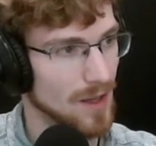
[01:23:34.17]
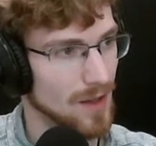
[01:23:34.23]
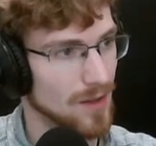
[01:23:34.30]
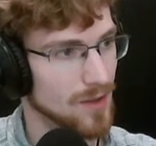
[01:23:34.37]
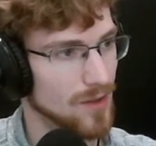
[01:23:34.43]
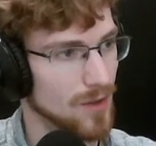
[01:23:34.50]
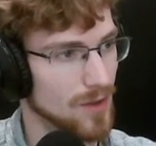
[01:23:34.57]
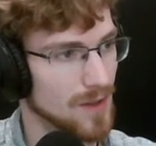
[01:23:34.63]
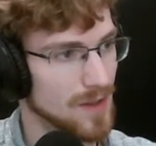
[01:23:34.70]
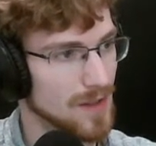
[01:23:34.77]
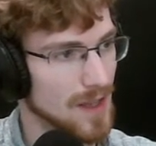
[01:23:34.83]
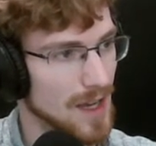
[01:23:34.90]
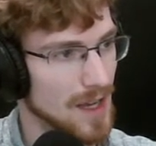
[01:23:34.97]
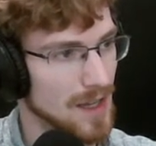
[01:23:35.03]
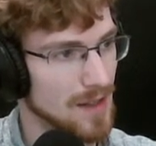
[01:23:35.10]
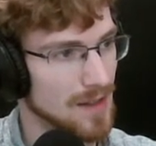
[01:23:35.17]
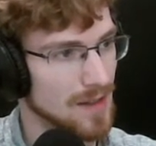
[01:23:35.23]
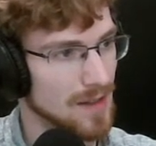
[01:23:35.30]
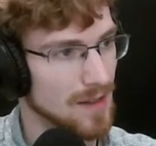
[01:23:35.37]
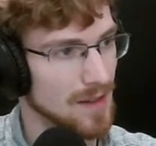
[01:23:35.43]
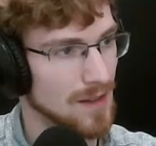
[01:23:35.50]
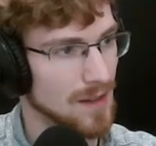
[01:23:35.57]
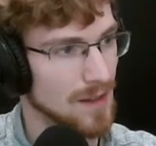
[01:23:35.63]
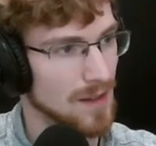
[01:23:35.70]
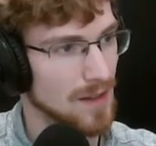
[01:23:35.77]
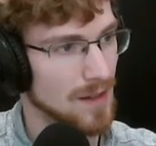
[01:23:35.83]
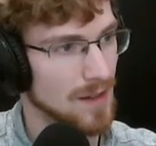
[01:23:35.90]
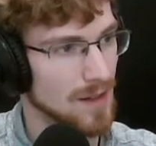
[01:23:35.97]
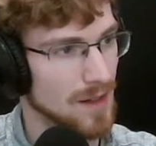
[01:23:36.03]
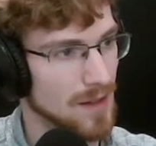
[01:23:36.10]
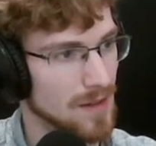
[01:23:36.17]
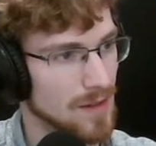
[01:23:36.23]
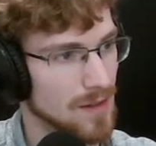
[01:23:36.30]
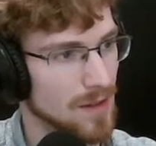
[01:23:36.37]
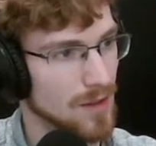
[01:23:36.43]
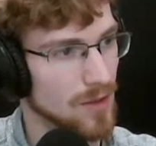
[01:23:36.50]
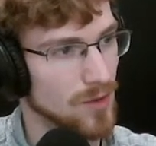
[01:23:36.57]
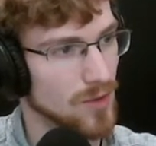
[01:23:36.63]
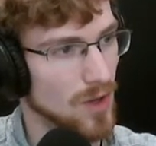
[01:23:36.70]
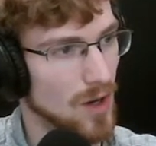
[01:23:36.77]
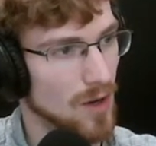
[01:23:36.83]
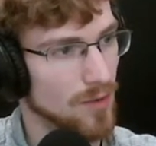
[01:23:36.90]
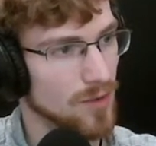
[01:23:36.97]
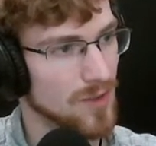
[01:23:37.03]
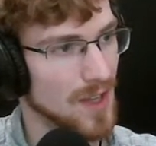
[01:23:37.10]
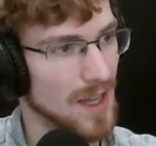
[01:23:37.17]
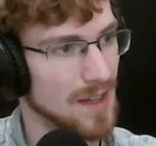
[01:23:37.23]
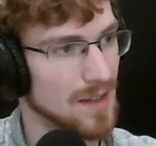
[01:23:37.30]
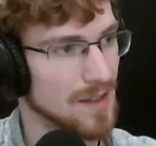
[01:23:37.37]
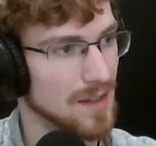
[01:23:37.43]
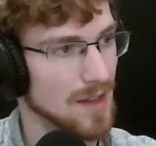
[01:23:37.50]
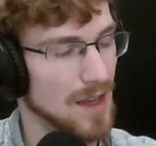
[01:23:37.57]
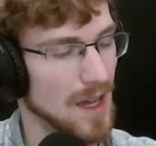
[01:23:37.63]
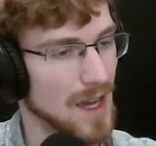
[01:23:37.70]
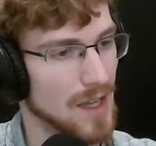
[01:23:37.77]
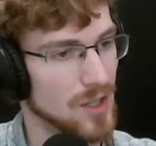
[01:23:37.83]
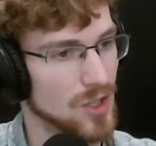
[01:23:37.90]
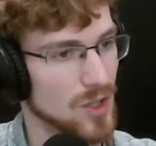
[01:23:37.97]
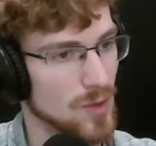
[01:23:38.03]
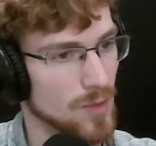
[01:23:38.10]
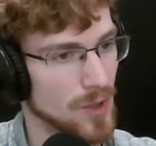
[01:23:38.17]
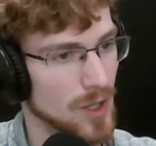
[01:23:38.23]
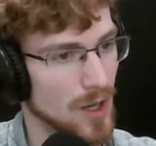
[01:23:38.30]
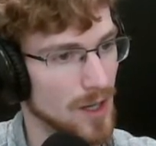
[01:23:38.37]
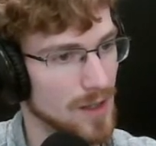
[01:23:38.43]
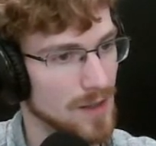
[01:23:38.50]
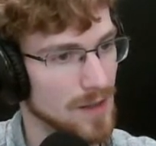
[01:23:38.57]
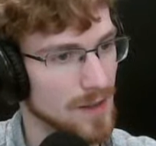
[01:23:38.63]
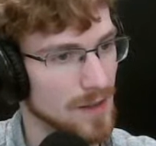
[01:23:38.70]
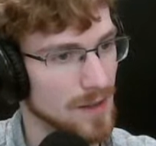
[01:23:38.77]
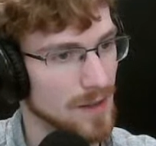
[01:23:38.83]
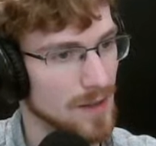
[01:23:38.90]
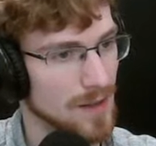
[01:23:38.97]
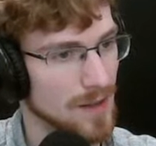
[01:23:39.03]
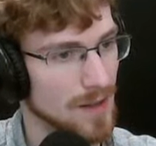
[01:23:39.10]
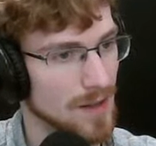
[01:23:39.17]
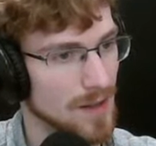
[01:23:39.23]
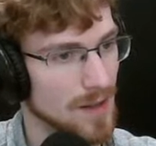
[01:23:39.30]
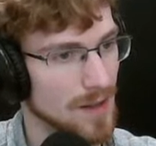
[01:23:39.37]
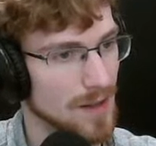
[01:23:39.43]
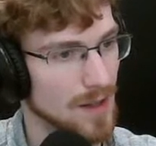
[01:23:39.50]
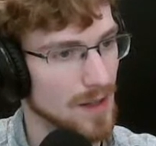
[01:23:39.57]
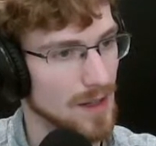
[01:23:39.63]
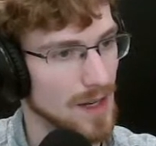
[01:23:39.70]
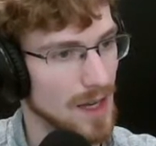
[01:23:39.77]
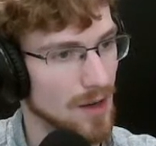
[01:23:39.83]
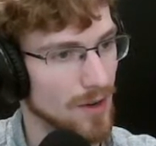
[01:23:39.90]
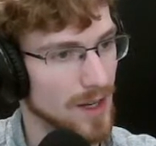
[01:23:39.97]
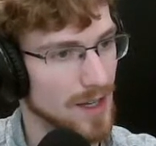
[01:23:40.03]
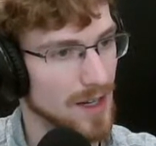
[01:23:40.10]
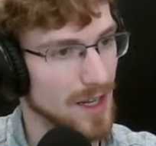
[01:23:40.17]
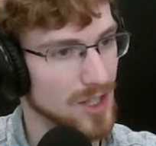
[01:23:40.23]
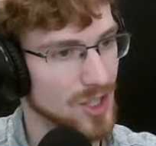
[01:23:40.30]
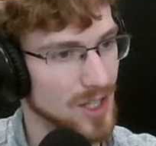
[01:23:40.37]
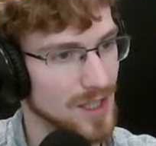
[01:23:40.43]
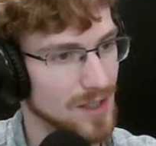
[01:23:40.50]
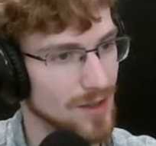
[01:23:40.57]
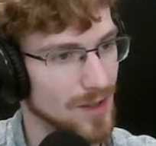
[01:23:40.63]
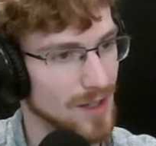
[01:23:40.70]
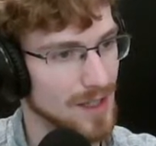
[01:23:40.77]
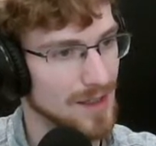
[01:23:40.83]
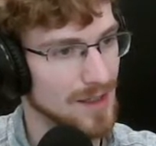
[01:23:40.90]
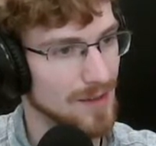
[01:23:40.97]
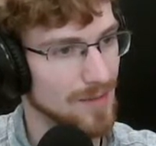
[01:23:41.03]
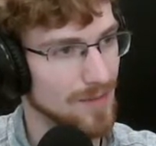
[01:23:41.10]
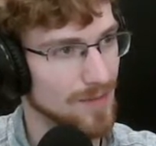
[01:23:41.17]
So instead, let's use offset edge loop cut. And now I can actually do it.